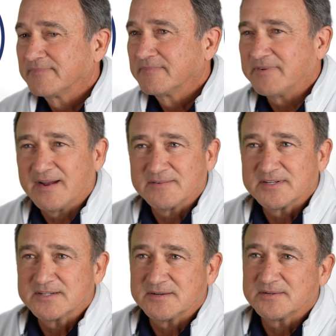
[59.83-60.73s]
five or
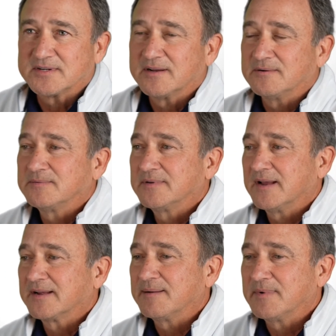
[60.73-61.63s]
six years ago.
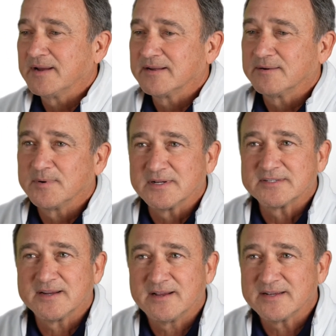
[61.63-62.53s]
I got my uh, real
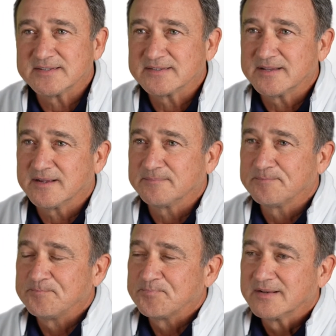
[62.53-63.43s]
estate license Then,
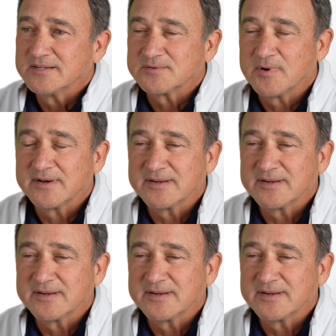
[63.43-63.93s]
Just wanted to